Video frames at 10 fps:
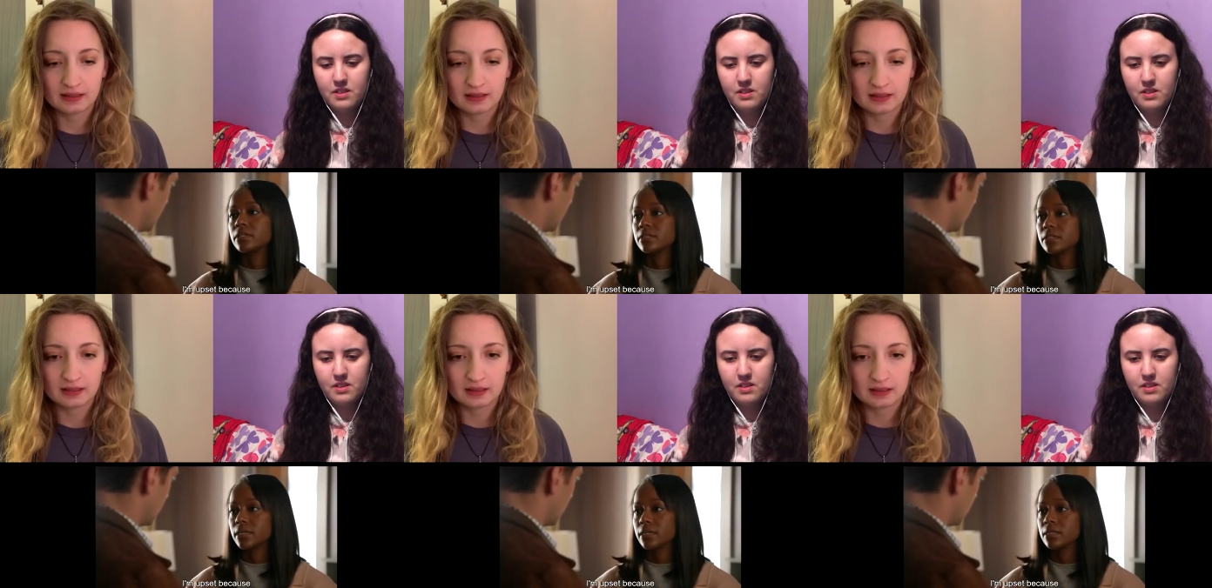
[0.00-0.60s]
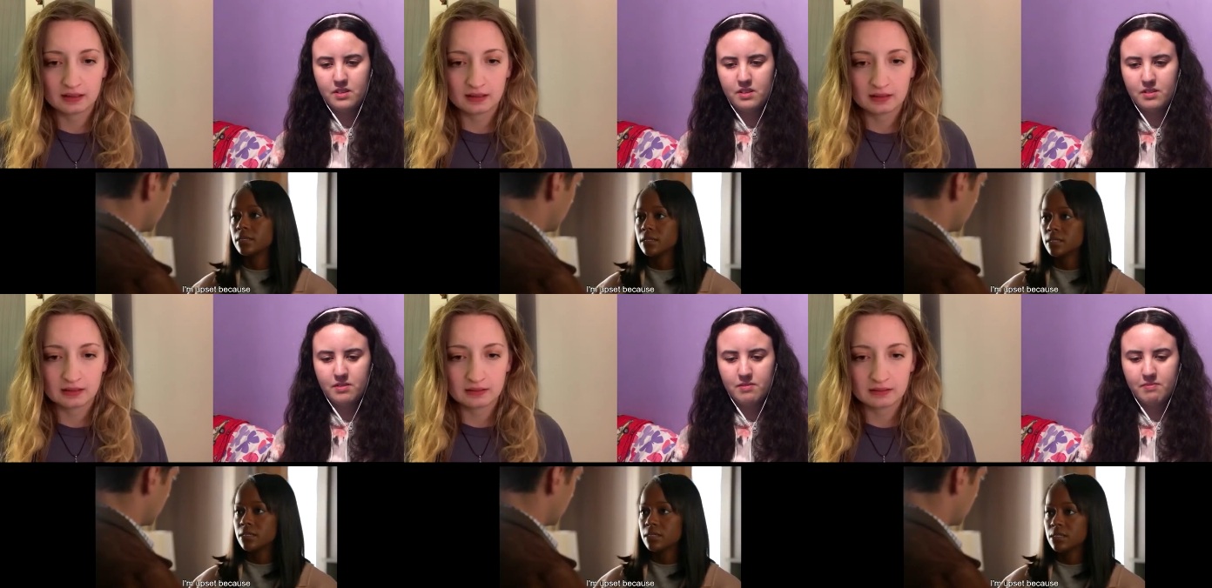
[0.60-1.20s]
Speaker 1: our friend is dead.
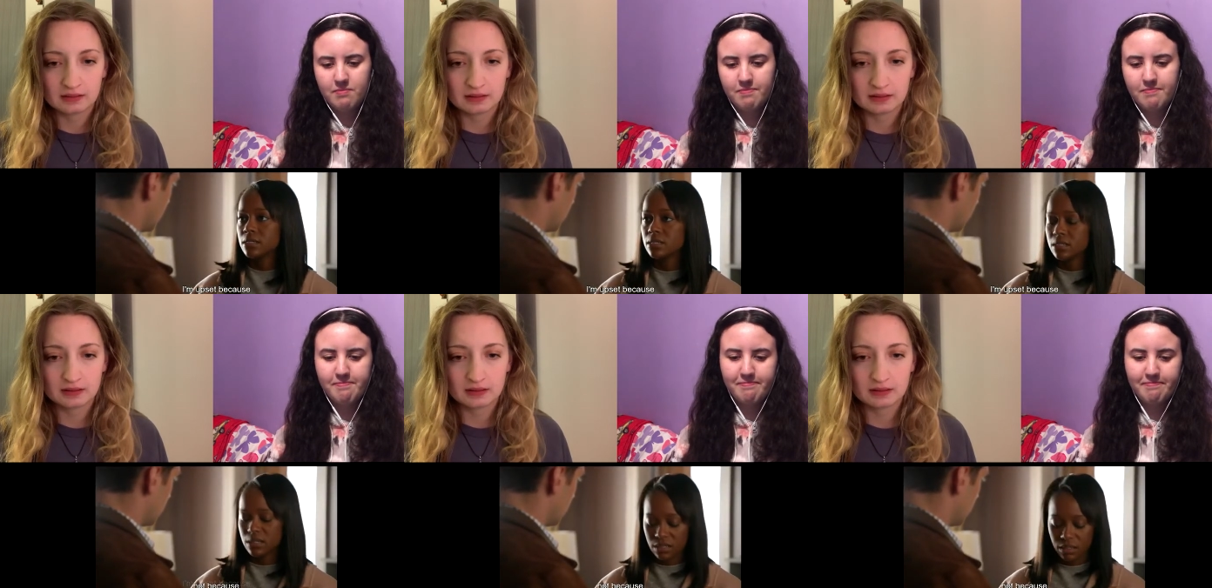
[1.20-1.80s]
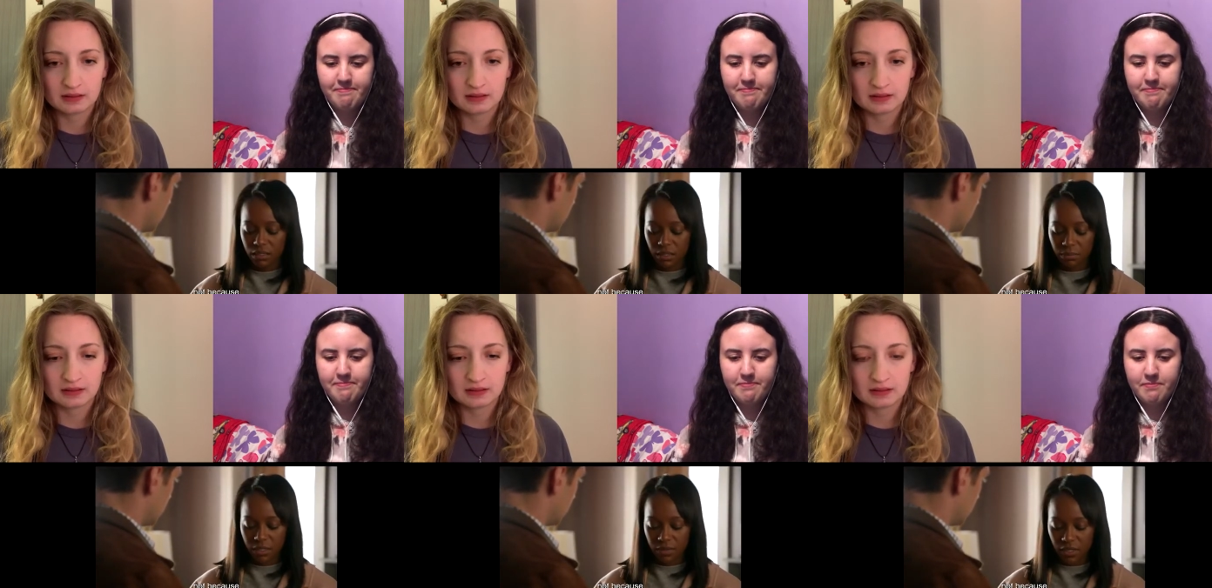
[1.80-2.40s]

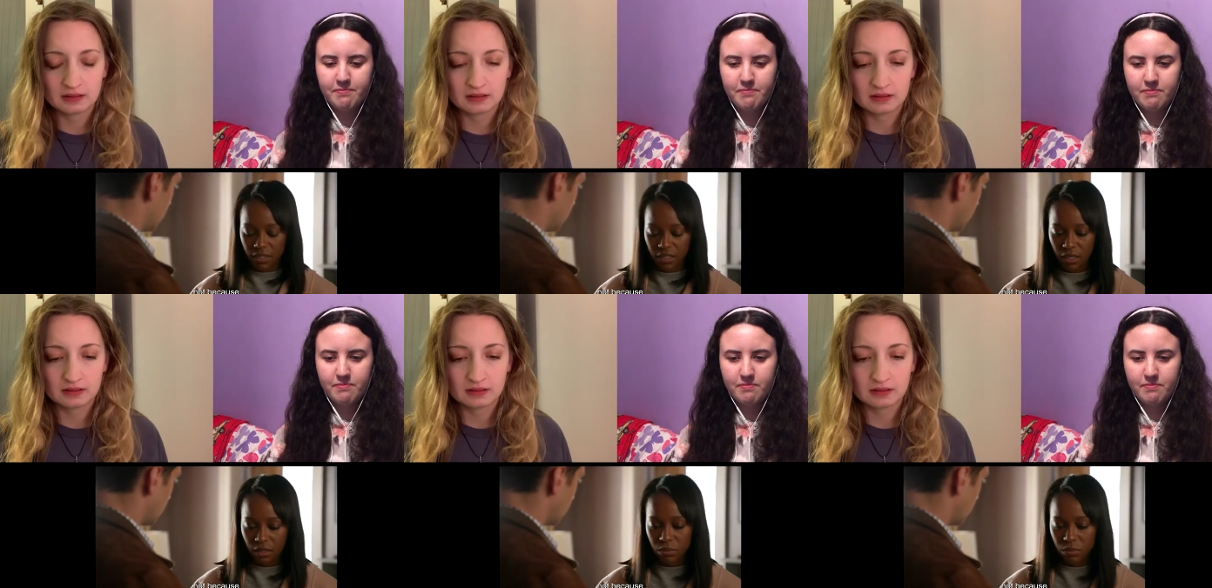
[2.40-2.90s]
Not because of that